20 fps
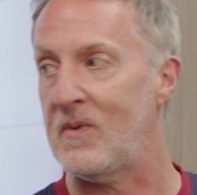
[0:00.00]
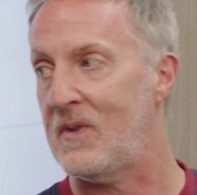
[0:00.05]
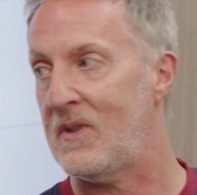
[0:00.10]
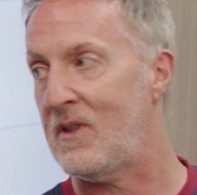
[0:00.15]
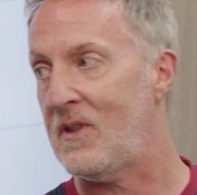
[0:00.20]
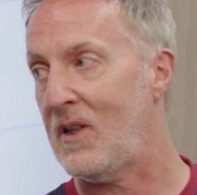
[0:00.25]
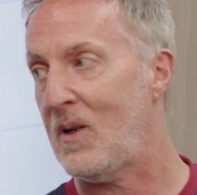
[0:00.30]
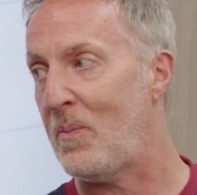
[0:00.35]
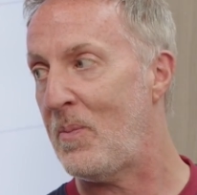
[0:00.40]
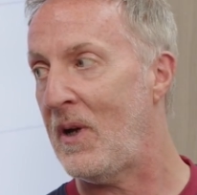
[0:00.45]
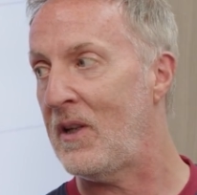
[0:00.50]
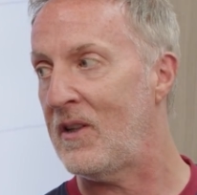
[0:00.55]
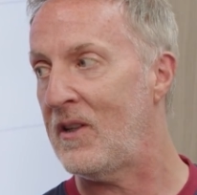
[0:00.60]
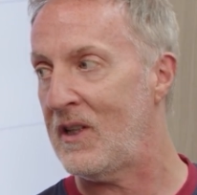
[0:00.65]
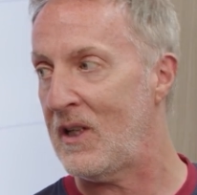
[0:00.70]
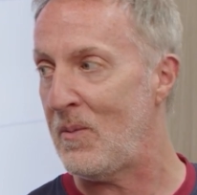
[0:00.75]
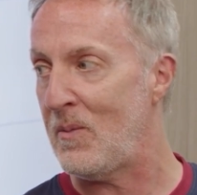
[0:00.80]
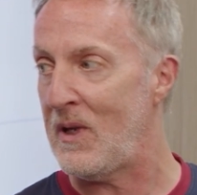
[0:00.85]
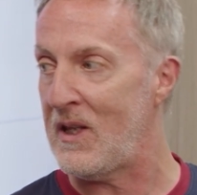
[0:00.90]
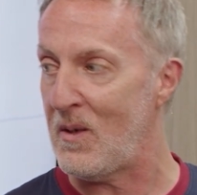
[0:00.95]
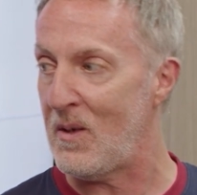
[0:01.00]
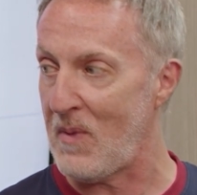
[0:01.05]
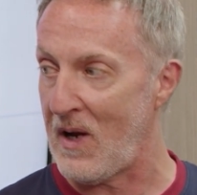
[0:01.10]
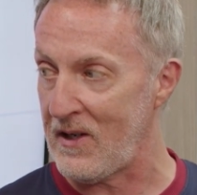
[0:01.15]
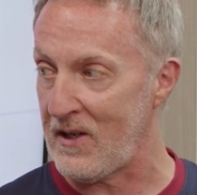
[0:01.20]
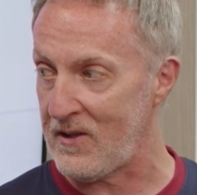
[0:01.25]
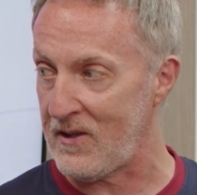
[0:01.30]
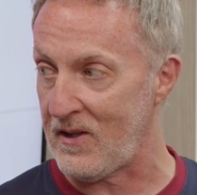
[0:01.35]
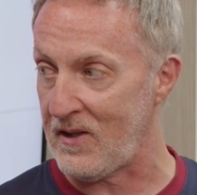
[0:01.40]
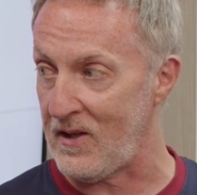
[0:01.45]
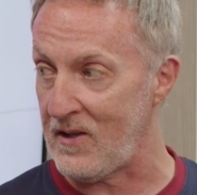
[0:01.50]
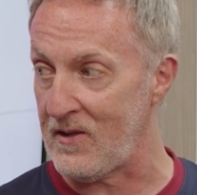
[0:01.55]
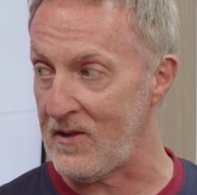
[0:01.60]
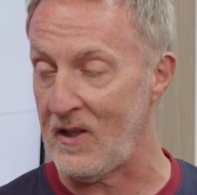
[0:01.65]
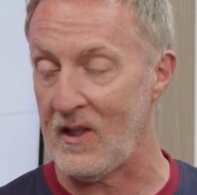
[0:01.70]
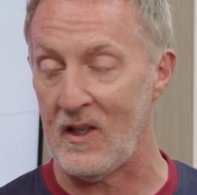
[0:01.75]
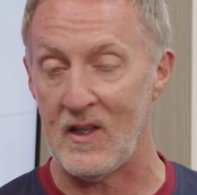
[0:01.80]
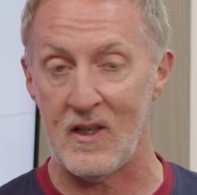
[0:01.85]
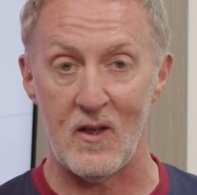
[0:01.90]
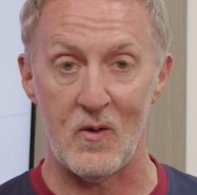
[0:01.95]
took a punt on him in the Masters,
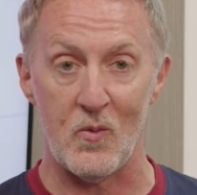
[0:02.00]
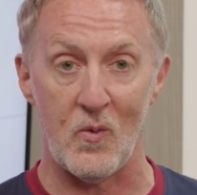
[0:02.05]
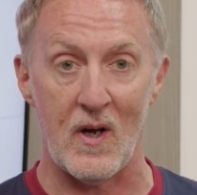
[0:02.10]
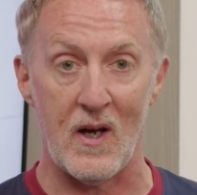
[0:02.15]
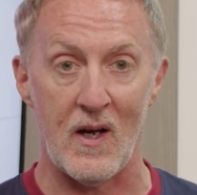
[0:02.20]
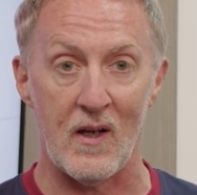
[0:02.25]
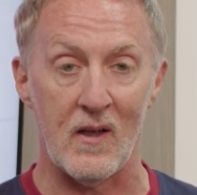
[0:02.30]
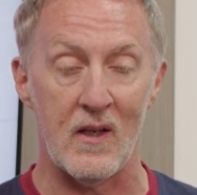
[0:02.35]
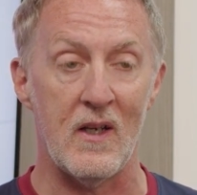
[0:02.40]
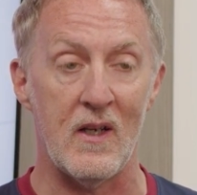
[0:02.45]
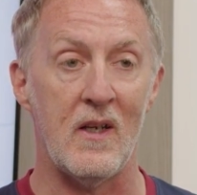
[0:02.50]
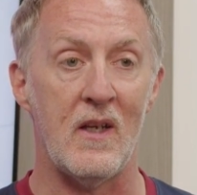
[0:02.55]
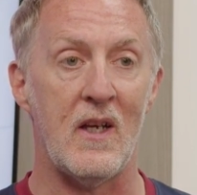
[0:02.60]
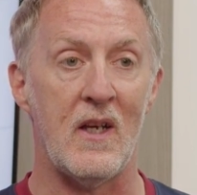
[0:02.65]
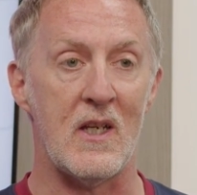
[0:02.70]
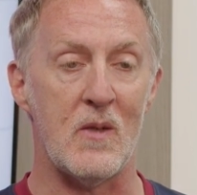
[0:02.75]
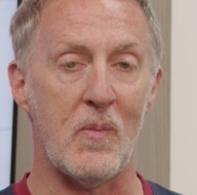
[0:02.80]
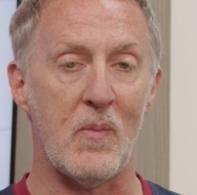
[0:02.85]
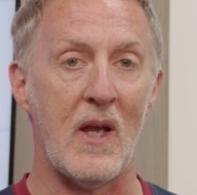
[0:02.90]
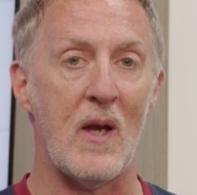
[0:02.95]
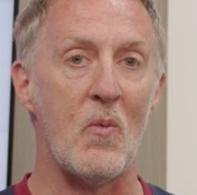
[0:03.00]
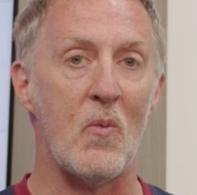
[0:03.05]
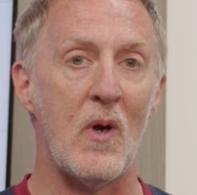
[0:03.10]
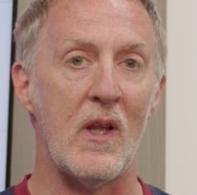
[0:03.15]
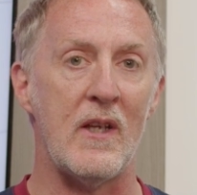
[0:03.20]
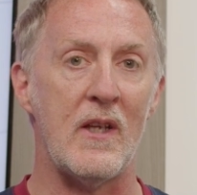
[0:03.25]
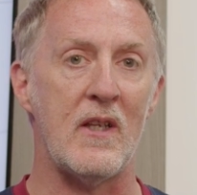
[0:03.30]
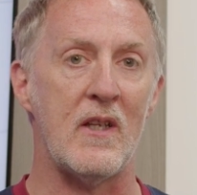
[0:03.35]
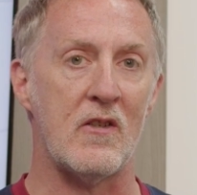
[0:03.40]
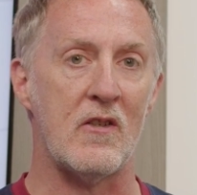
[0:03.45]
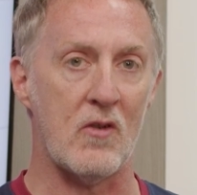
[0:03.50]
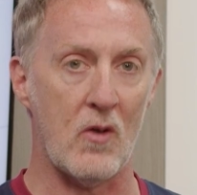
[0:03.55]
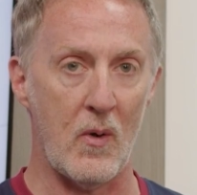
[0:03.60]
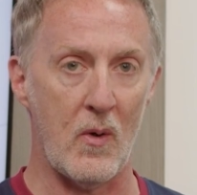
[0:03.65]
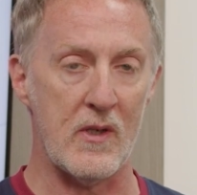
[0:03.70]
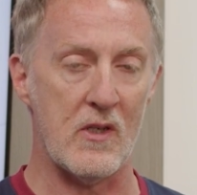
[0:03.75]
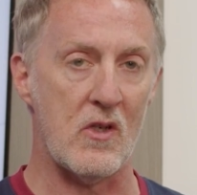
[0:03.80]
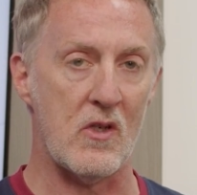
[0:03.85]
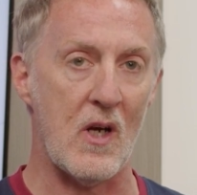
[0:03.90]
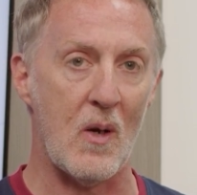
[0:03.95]
and he did well. He's playing well in the
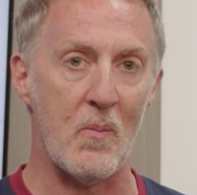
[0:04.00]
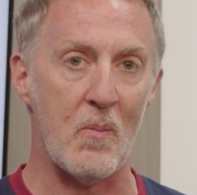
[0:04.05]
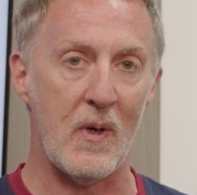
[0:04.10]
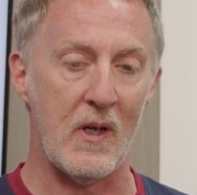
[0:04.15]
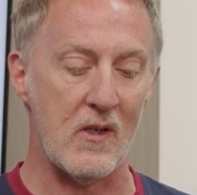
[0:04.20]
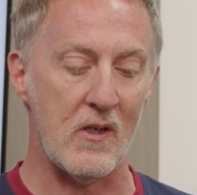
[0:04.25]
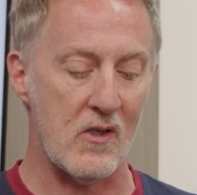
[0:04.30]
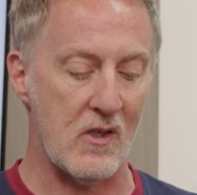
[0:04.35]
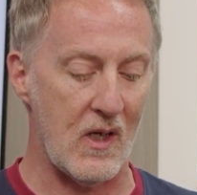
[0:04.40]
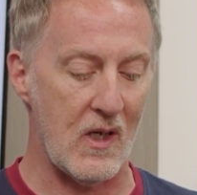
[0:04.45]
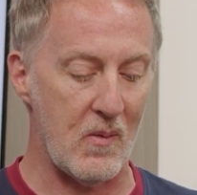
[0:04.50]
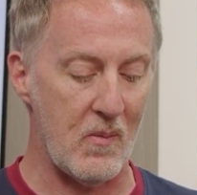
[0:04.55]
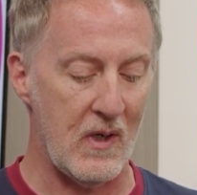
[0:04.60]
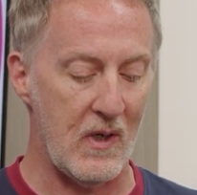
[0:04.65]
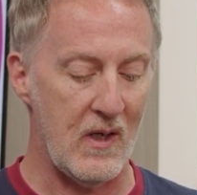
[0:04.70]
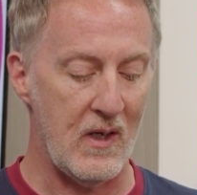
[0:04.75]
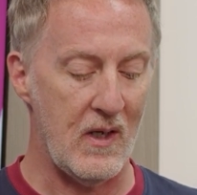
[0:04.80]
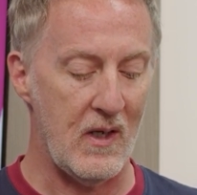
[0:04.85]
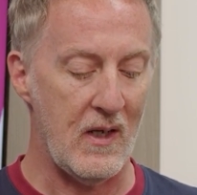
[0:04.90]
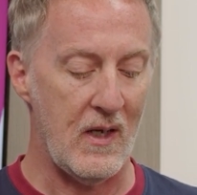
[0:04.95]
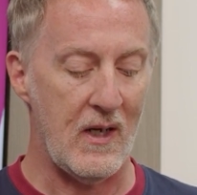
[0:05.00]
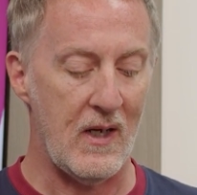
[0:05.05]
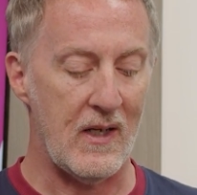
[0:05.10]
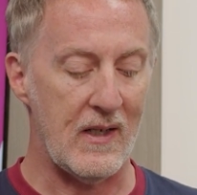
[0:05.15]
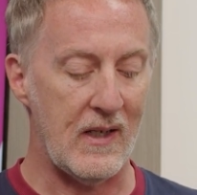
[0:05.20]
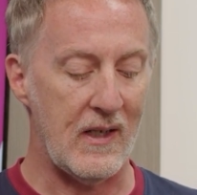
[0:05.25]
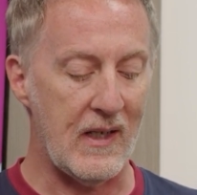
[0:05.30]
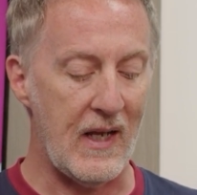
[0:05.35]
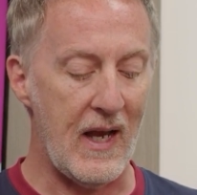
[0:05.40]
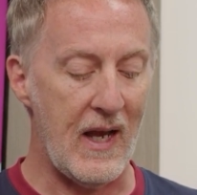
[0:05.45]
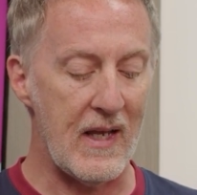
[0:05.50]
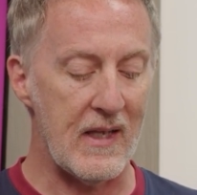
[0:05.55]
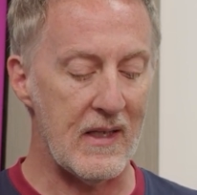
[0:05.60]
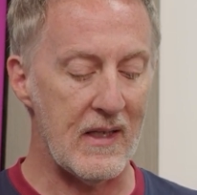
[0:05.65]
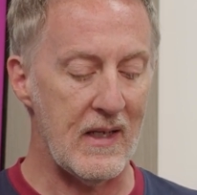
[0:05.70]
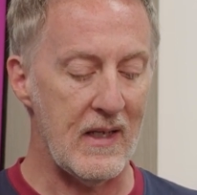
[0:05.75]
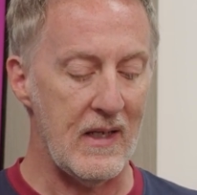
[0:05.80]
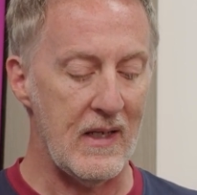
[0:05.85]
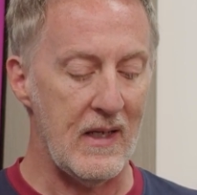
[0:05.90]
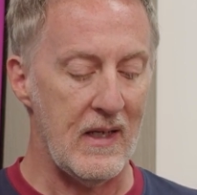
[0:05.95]
Truist Championship. And
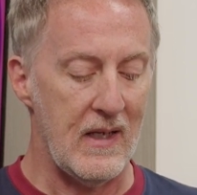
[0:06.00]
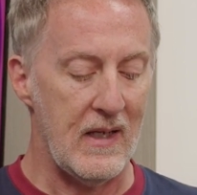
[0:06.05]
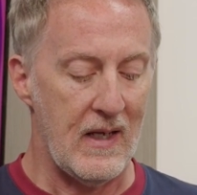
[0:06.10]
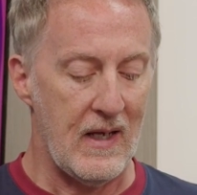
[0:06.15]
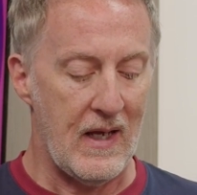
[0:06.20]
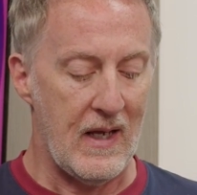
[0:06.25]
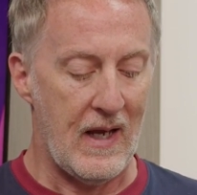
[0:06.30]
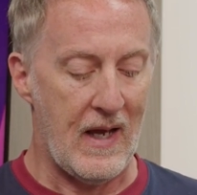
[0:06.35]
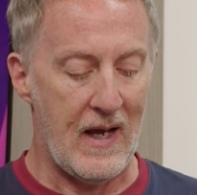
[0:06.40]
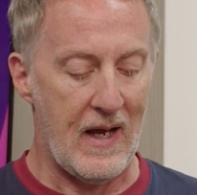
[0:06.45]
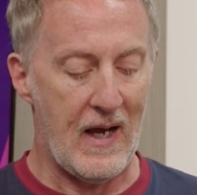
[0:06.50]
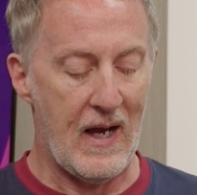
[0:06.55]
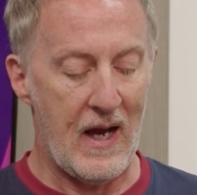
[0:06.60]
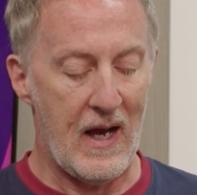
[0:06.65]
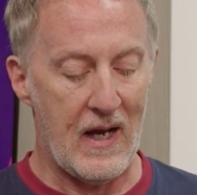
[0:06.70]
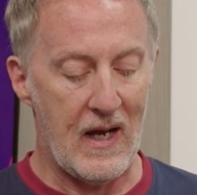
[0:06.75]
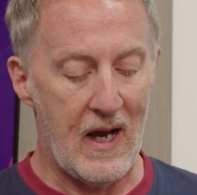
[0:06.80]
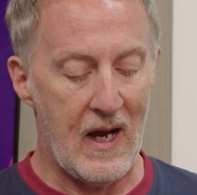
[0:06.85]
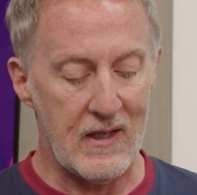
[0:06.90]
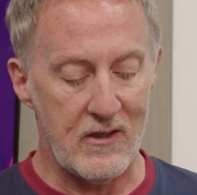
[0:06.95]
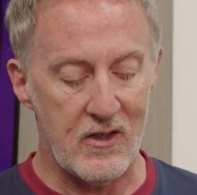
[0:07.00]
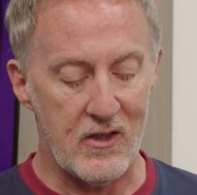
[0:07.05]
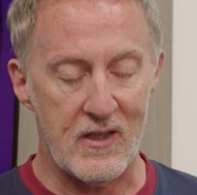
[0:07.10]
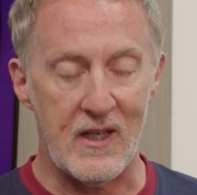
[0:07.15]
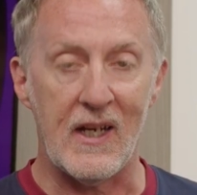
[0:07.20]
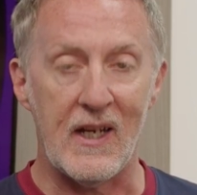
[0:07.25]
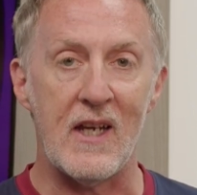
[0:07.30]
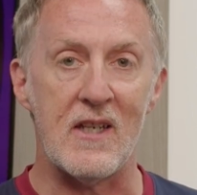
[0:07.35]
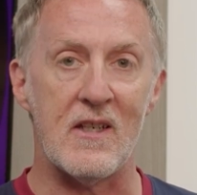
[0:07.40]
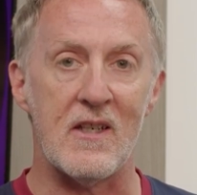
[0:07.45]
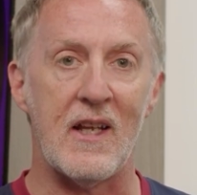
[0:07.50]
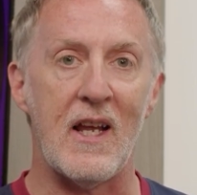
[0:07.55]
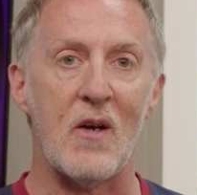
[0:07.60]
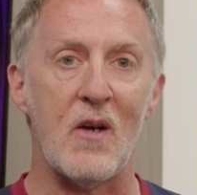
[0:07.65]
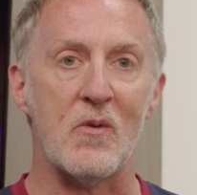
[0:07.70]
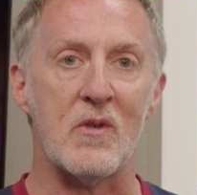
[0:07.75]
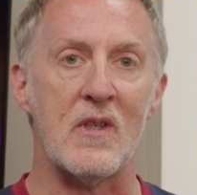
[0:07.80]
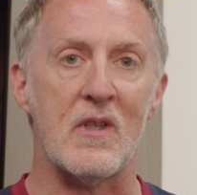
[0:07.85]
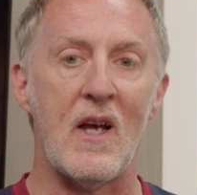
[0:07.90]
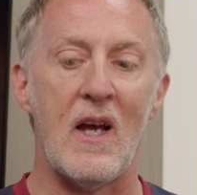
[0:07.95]
again, I just think he's an
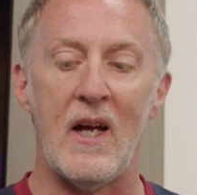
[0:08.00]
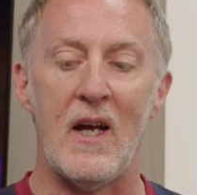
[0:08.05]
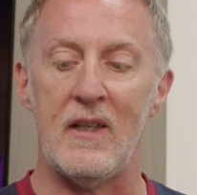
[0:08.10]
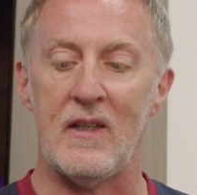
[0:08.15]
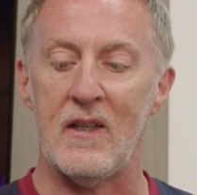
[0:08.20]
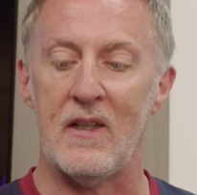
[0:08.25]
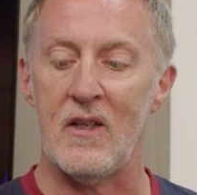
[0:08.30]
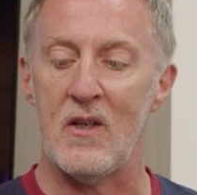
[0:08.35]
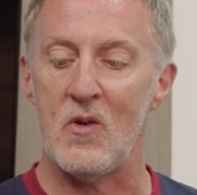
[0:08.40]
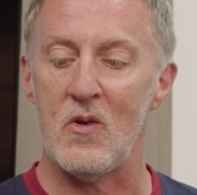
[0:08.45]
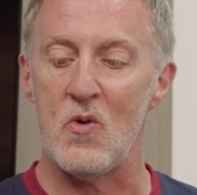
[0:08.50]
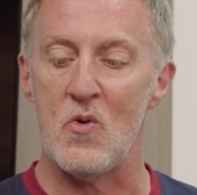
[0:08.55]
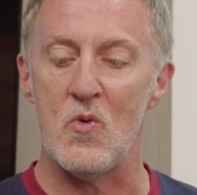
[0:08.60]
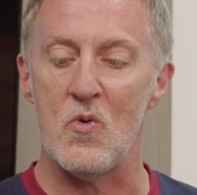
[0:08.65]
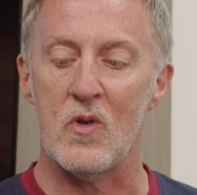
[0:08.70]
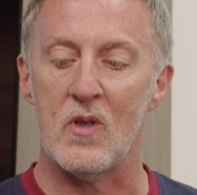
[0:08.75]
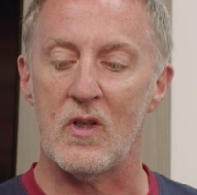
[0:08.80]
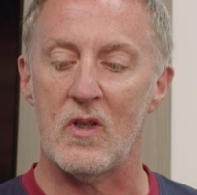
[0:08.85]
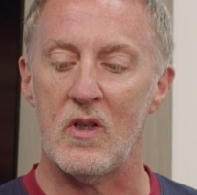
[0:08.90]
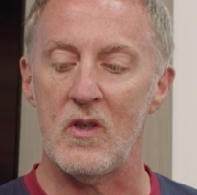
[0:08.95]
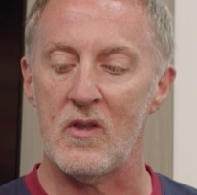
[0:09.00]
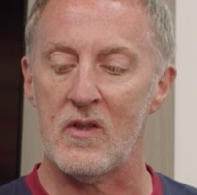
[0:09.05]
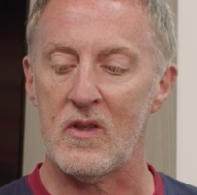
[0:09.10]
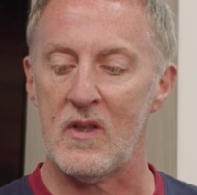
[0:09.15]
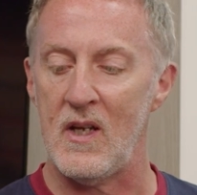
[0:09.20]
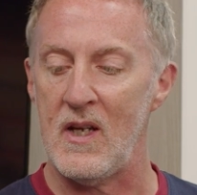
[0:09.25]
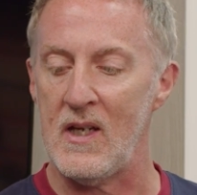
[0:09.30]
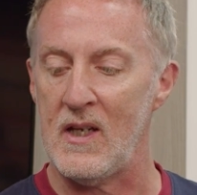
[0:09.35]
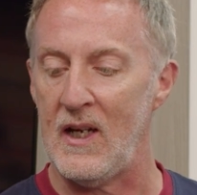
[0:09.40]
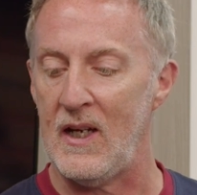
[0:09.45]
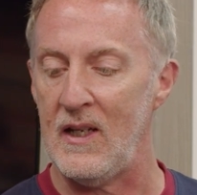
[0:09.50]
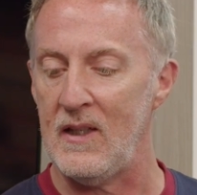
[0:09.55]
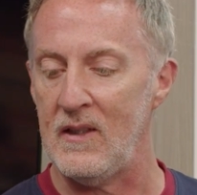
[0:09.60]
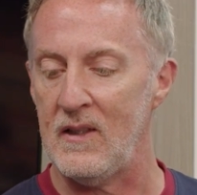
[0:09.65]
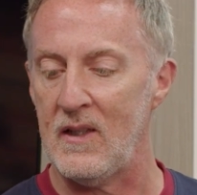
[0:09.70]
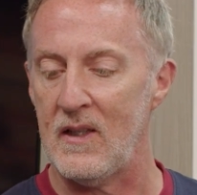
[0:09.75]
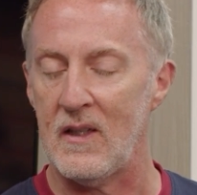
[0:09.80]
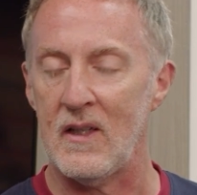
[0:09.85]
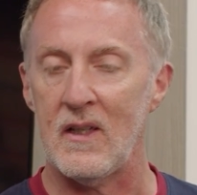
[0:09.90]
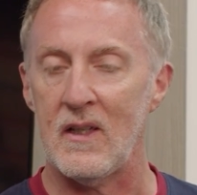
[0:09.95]
outsider who could sneak in